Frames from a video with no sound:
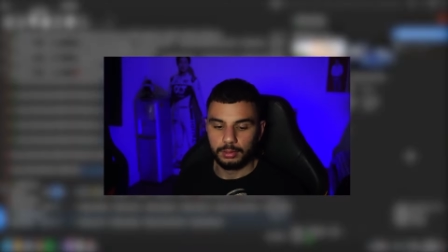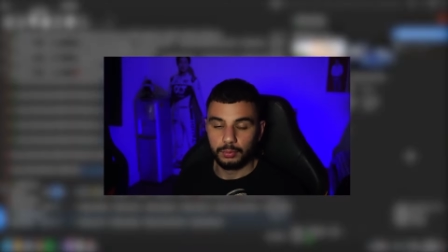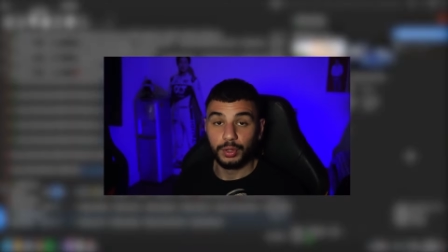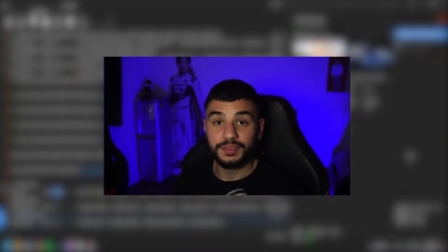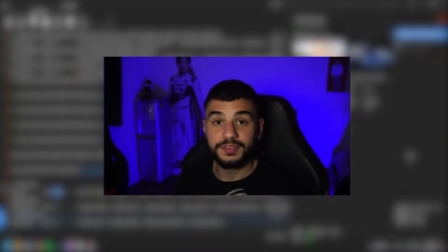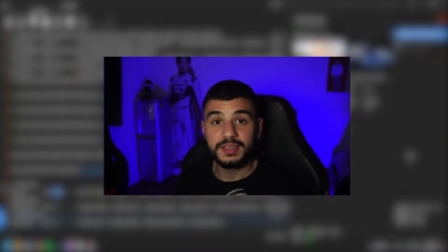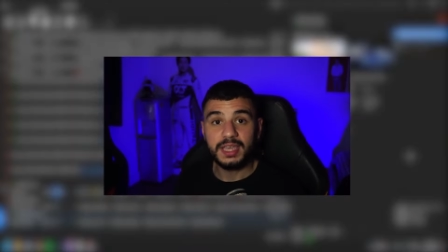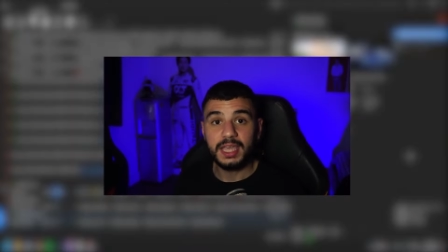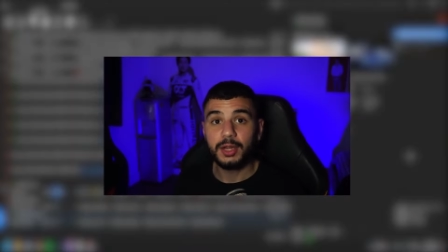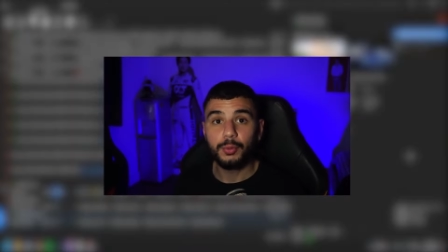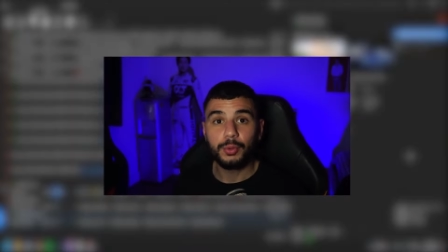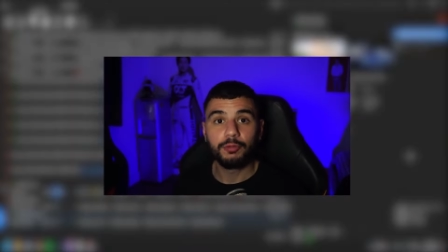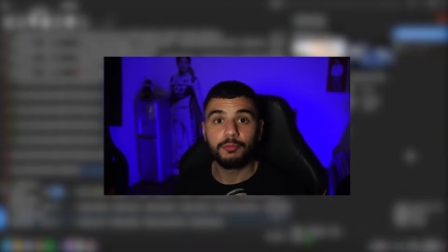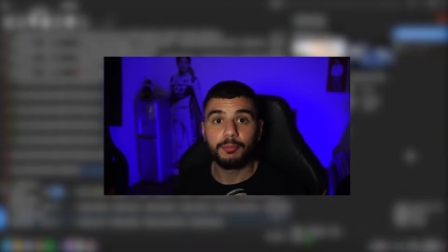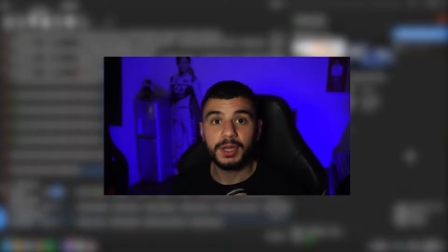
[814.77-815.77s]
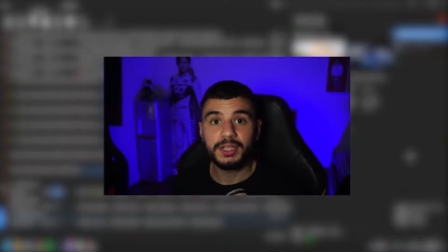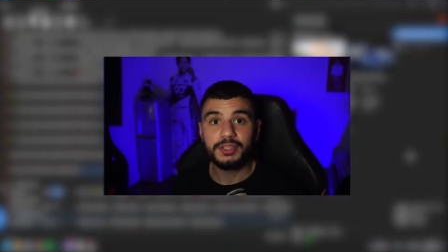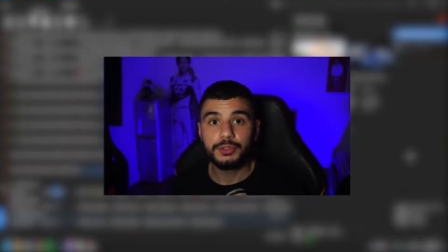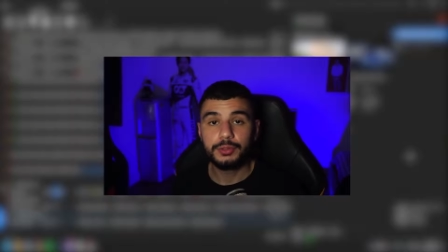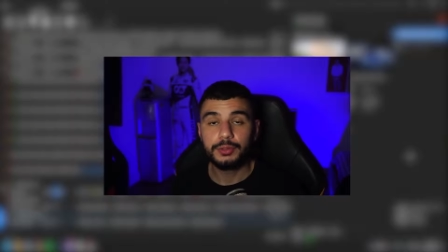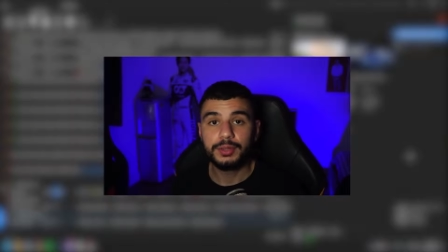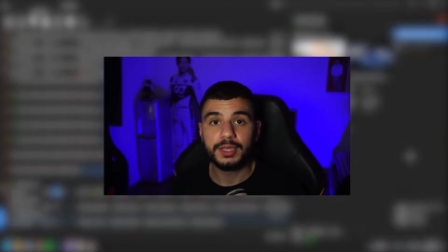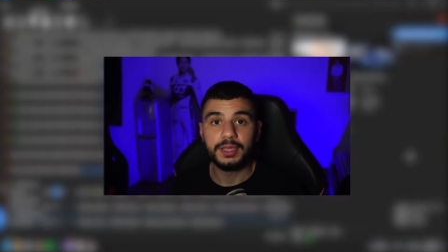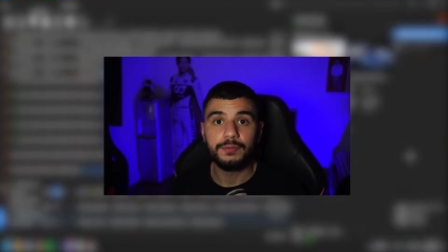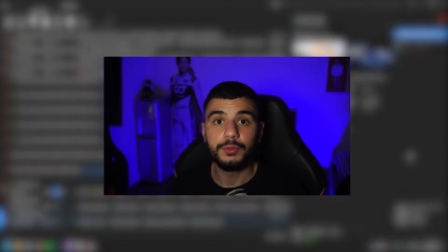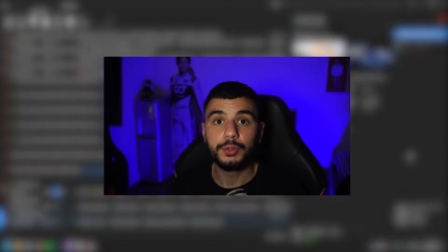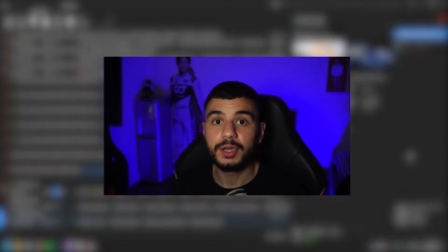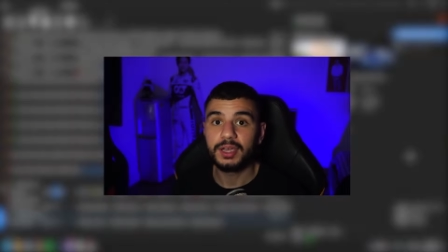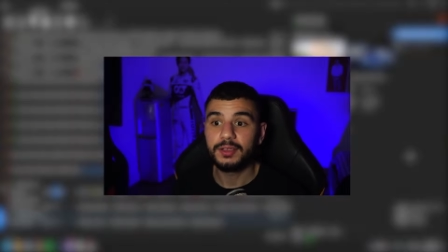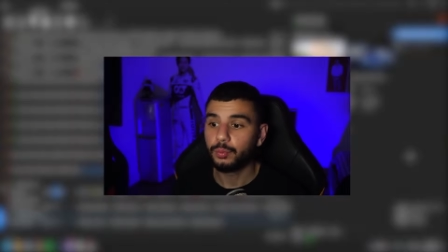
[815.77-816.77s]
Once again, I want to remind you that if you
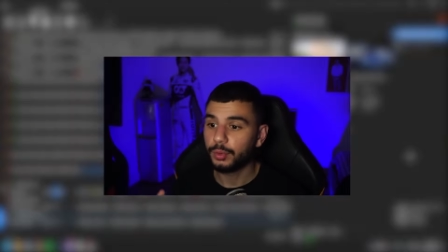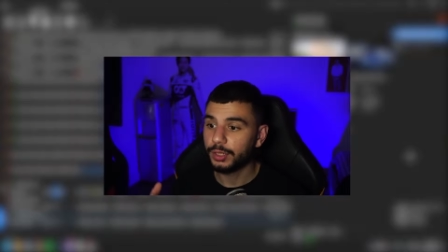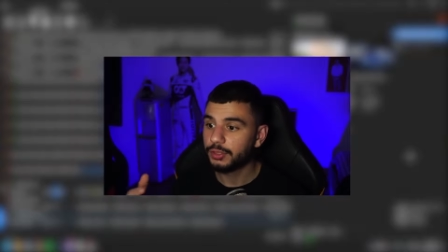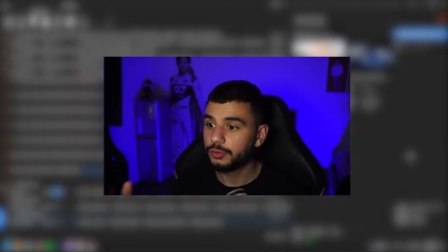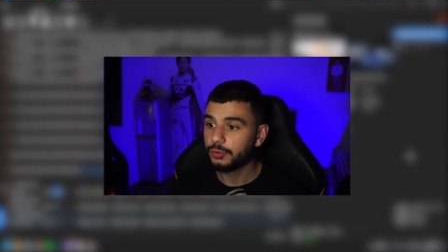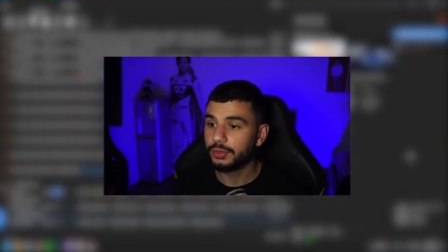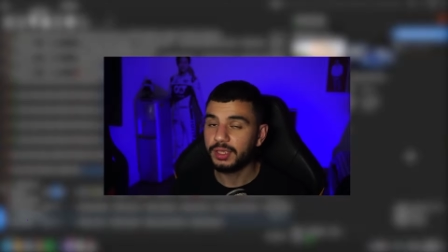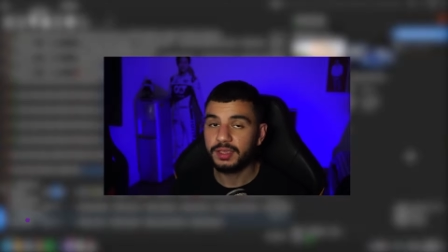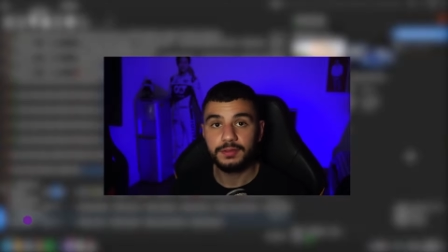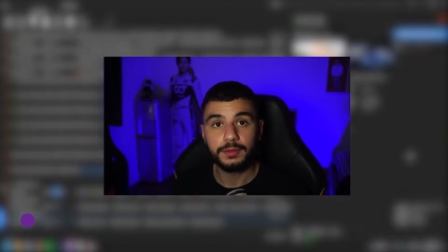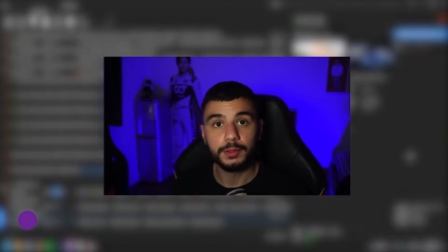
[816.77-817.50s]
guys want to do this